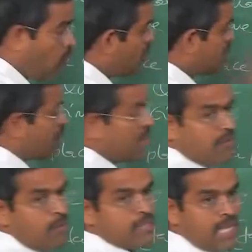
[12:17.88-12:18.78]
the whole
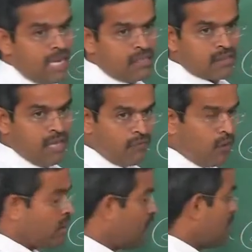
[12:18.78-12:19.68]
stability will be challenged.
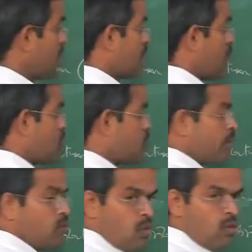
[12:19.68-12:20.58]
Therefore, there should
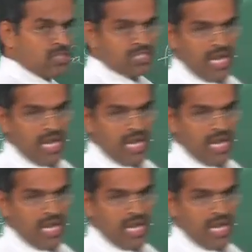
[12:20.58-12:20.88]
be no